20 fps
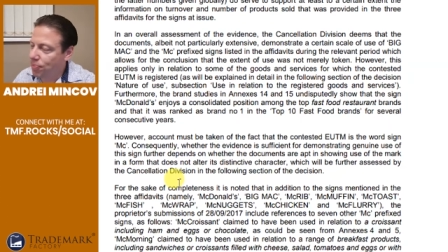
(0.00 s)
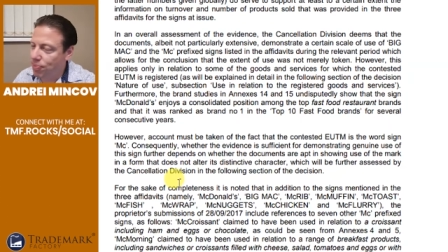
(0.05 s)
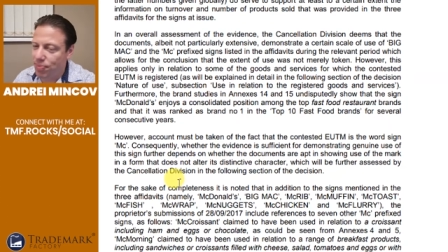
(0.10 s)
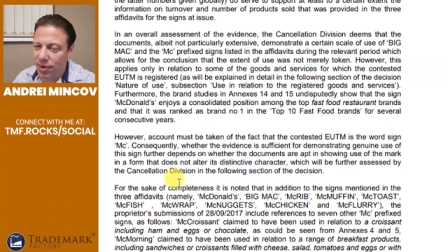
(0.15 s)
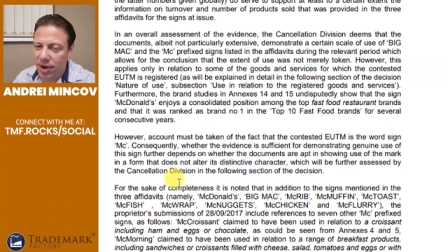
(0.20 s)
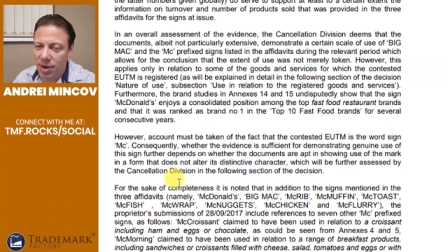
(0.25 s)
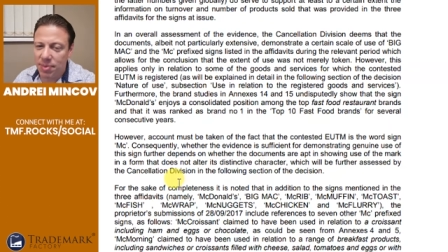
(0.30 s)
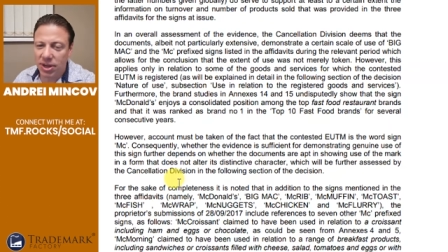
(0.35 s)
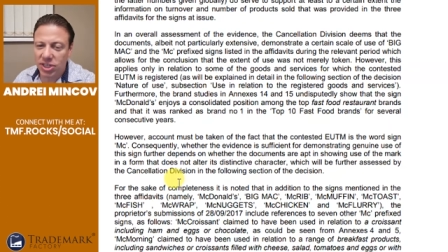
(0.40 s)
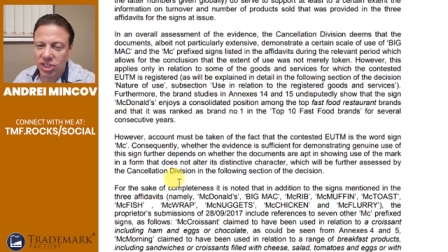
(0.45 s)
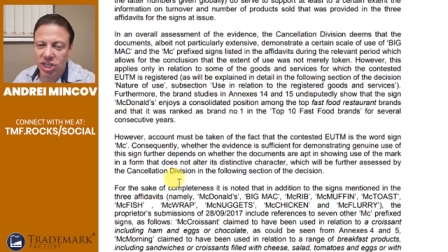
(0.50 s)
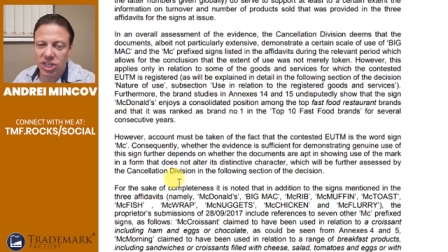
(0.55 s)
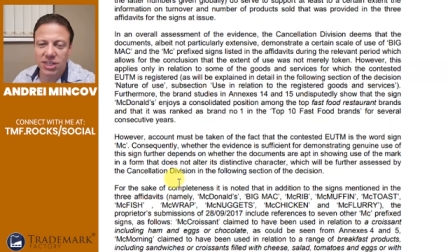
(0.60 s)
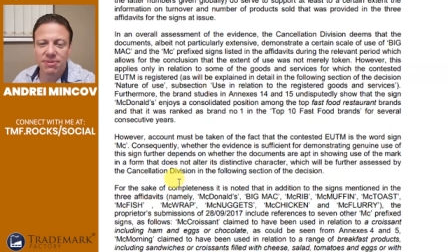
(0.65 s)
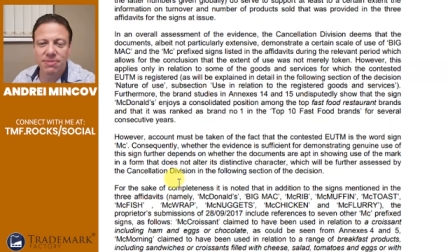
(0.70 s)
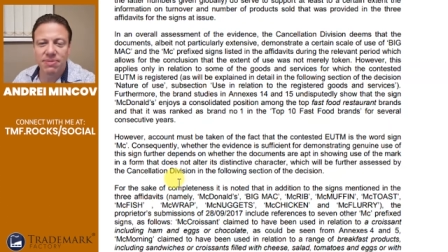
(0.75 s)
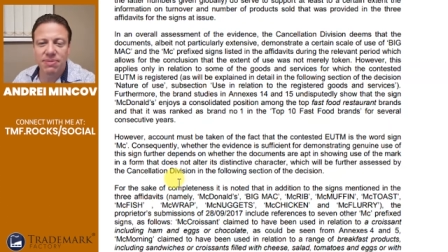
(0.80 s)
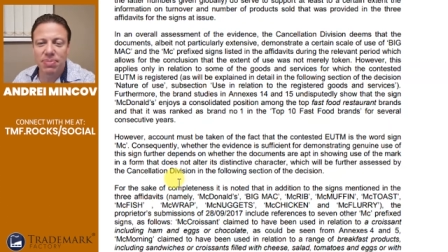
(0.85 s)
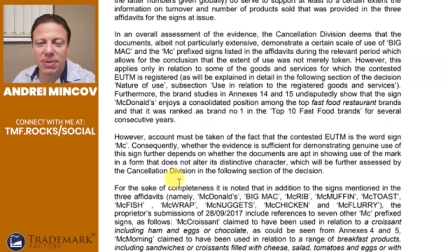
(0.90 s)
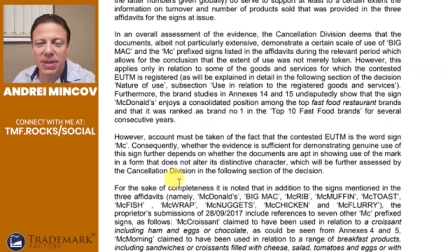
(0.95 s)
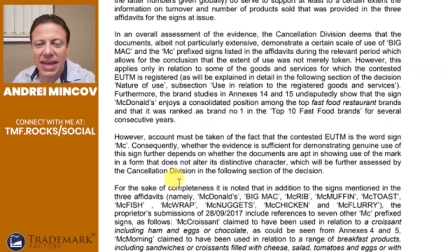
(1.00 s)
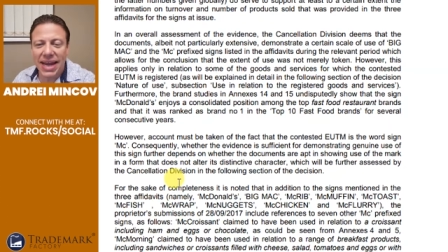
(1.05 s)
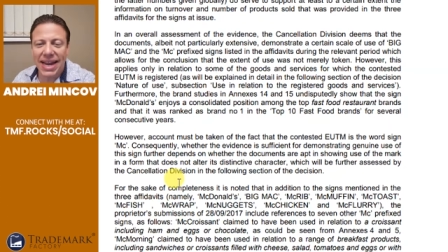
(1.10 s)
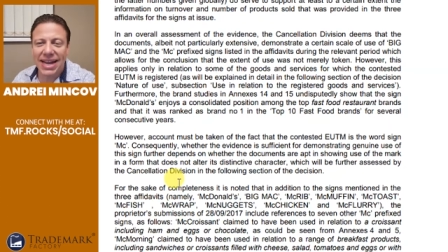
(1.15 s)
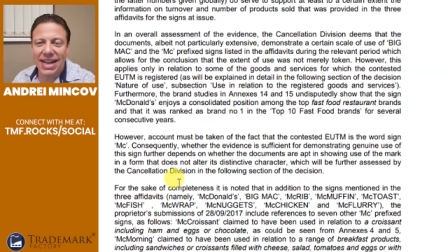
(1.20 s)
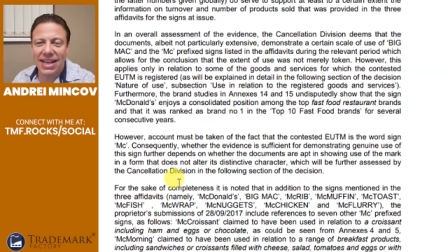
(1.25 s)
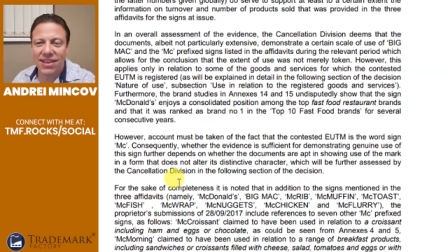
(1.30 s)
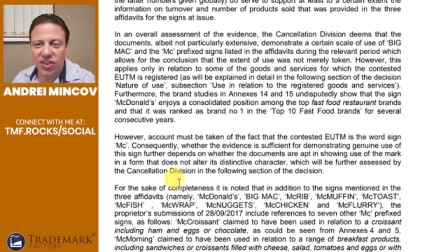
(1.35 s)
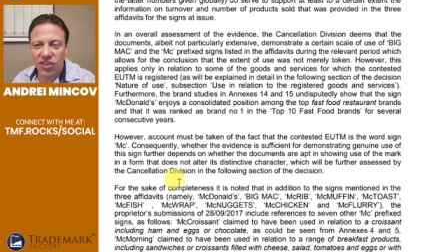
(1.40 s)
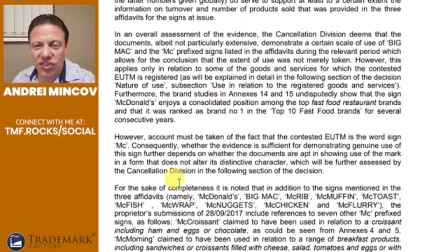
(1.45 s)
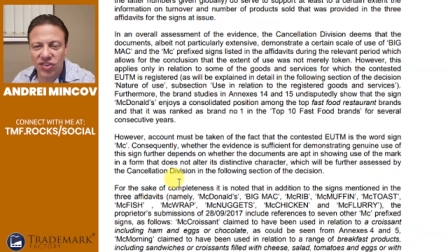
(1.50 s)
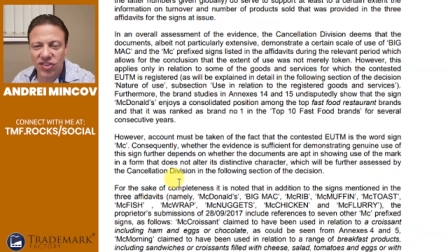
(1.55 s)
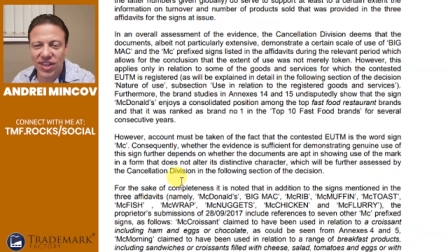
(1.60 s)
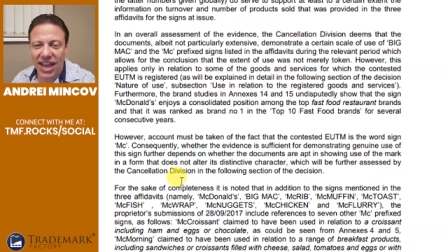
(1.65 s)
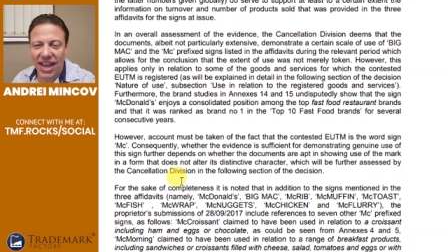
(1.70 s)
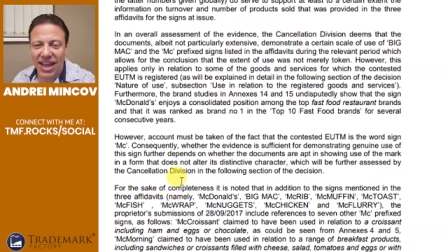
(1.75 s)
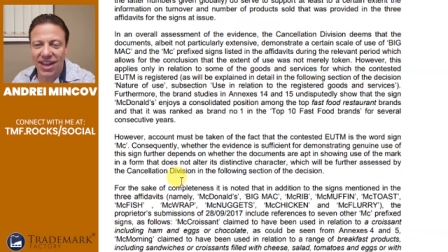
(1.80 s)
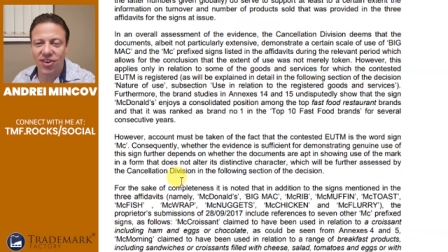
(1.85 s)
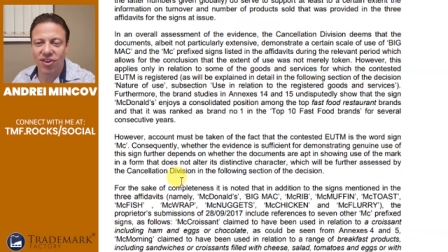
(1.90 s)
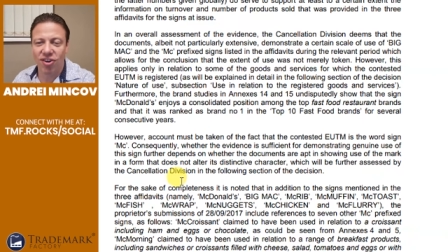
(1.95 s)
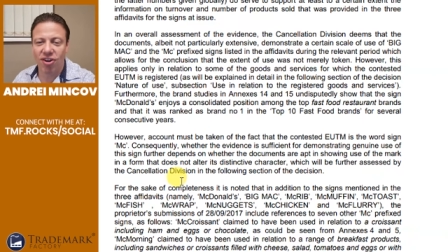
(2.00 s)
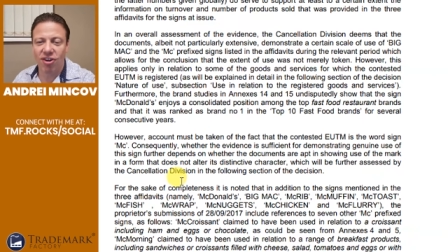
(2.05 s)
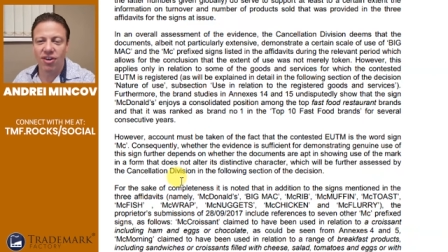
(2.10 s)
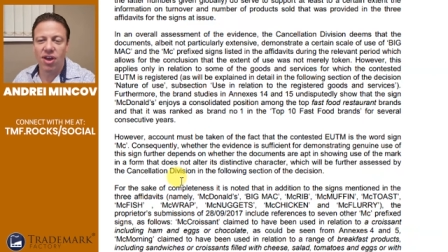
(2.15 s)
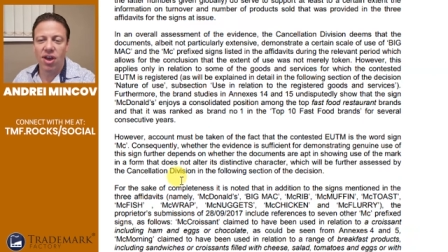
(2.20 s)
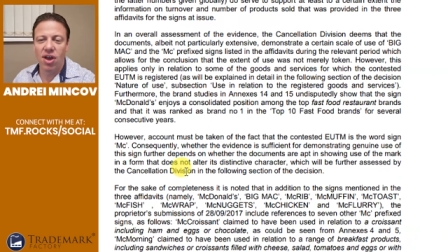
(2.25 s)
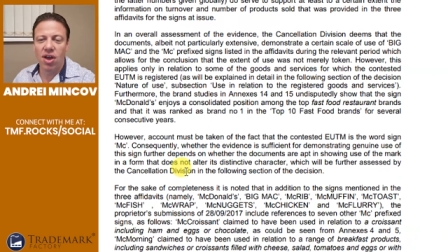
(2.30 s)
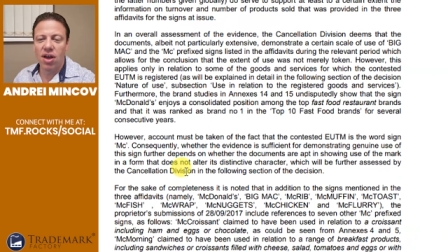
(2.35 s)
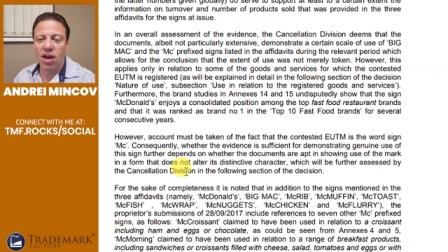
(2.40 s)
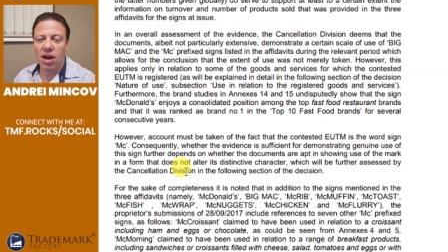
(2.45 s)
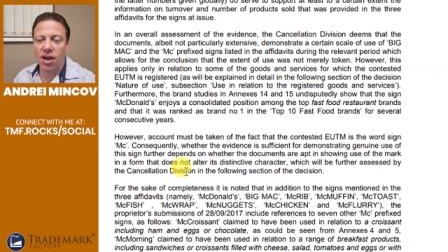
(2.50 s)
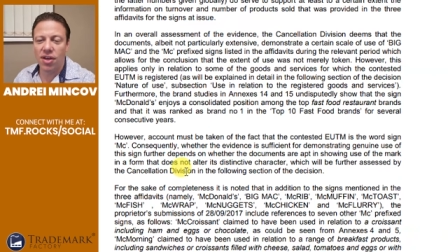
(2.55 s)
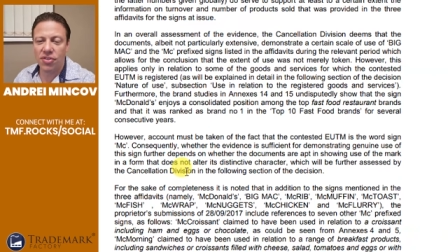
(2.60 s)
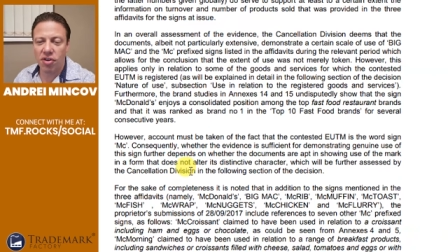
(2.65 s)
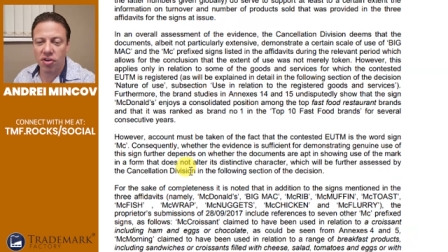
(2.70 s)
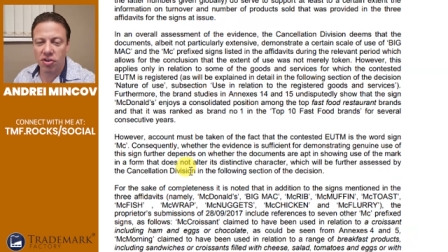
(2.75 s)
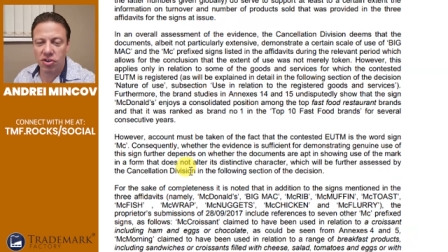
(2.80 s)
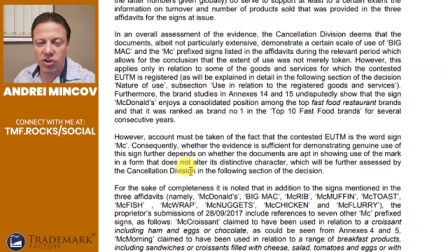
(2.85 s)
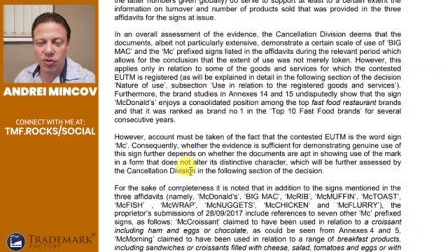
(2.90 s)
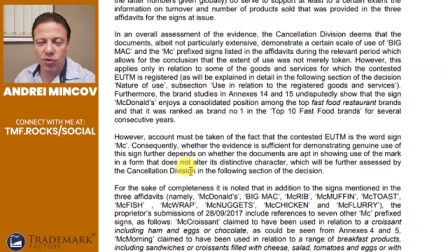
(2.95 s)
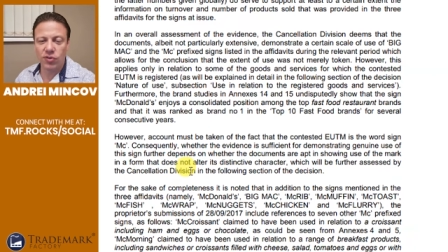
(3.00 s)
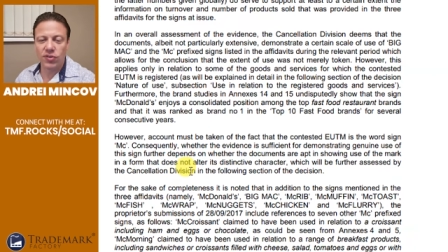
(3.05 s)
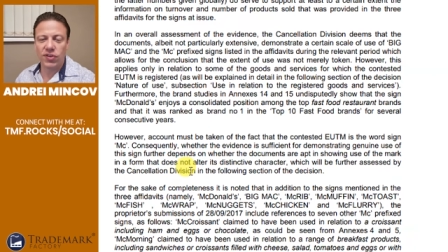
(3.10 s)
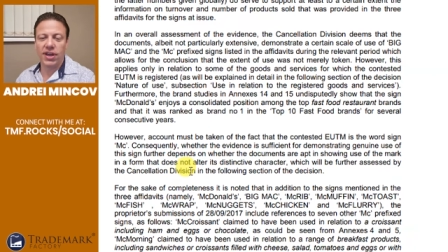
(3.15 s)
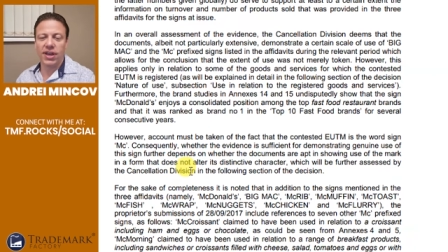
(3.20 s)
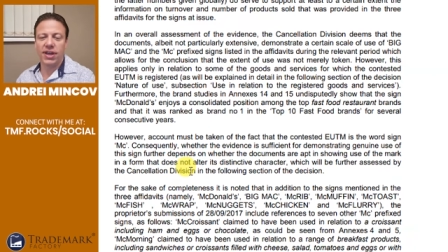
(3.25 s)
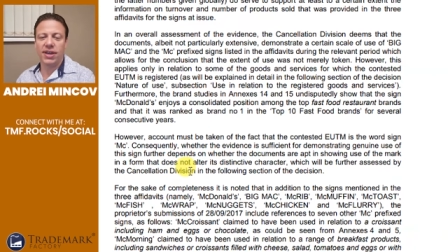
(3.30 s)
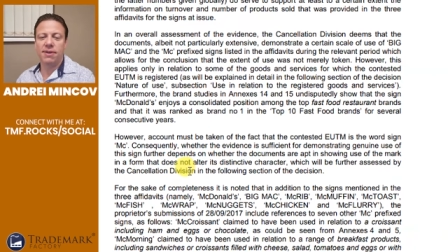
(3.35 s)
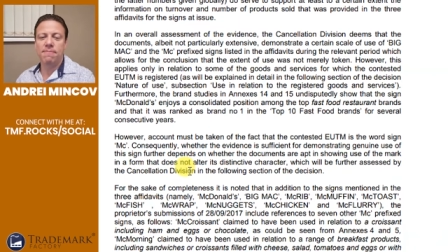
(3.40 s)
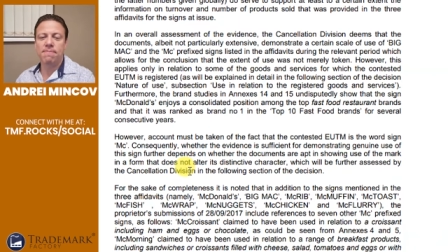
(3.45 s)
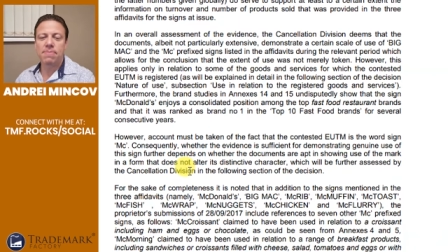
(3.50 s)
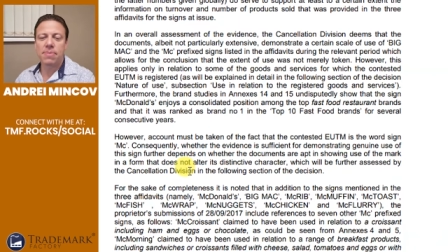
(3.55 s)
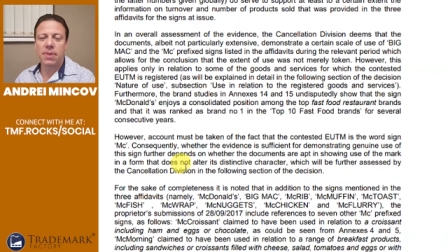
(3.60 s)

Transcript: pretty much explaining the standard uh, they're using